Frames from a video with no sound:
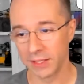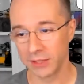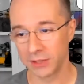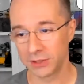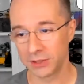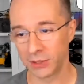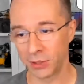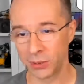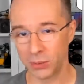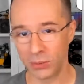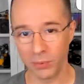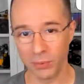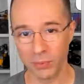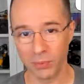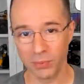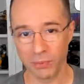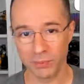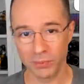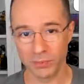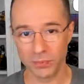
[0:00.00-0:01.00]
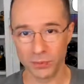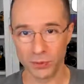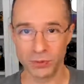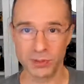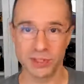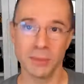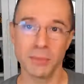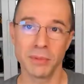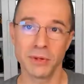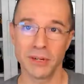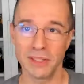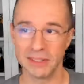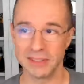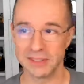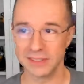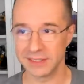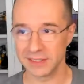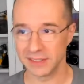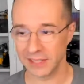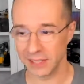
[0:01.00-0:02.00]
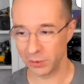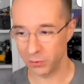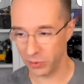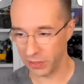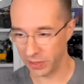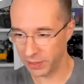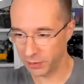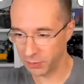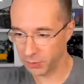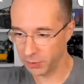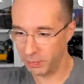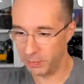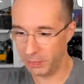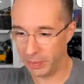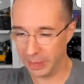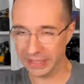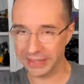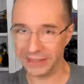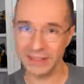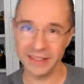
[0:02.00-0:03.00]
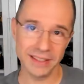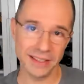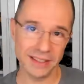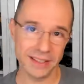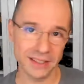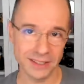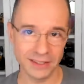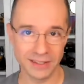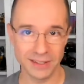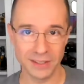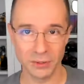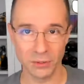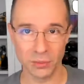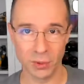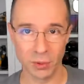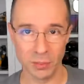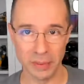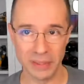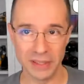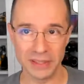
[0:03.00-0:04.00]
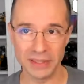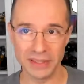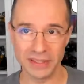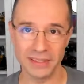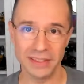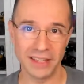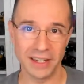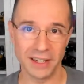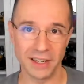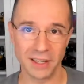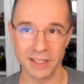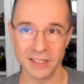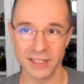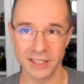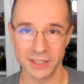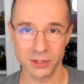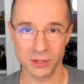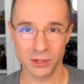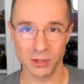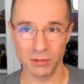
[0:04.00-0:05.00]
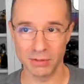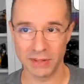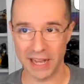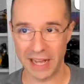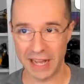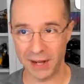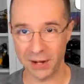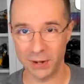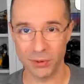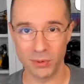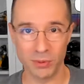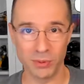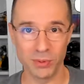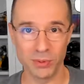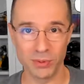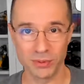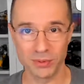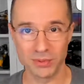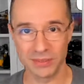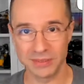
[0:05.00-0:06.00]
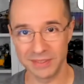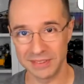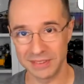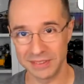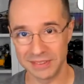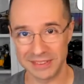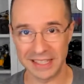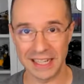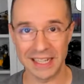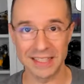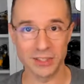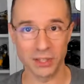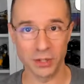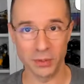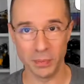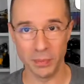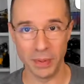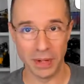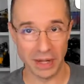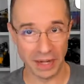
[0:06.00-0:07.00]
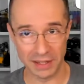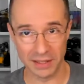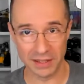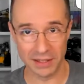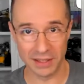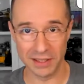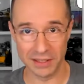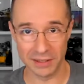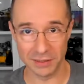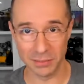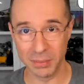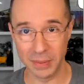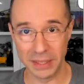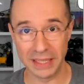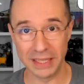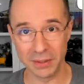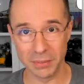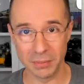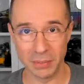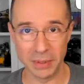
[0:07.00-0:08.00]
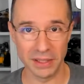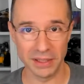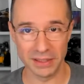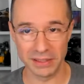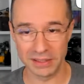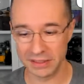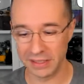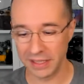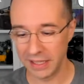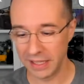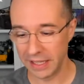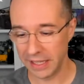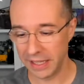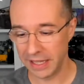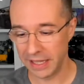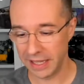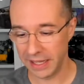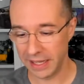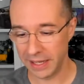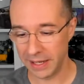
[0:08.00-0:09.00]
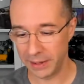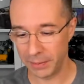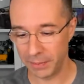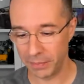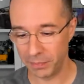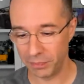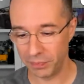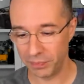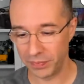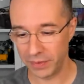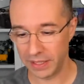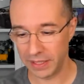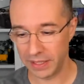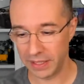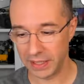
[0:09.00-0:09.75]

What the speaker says: So to summarize this, like I think we're building the architecture of how sites are being built from